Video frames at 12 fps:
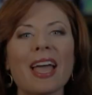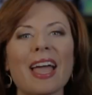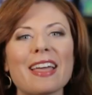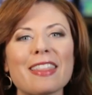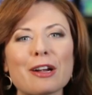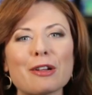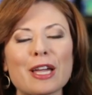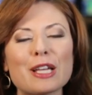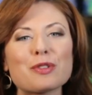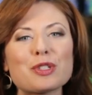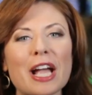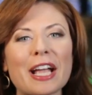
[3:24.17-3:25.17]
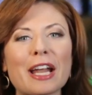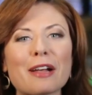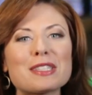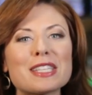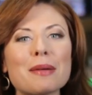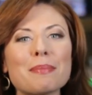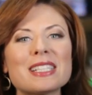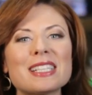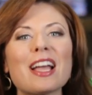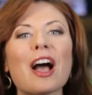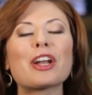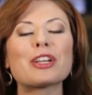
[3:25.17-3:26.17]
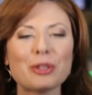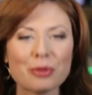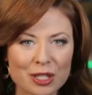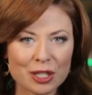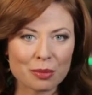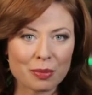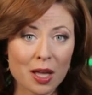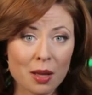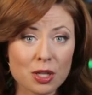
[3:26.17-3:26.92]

Hey there, thanks for checking out CNBC on YouTube.